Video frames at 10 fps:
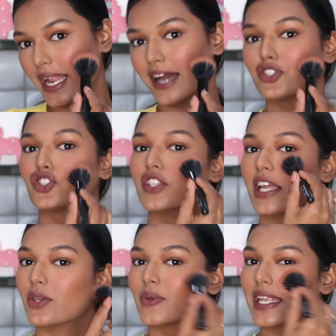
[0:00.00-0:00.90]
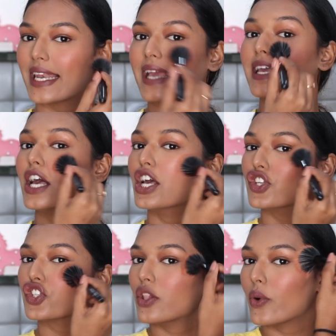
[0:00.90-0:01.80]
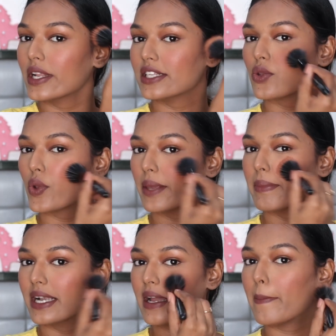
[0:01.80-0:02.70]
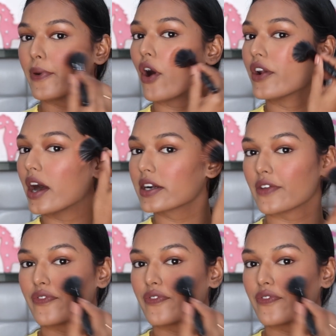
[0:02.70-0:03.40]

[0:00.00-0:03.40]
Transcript: blush, then you can like slowly build up product.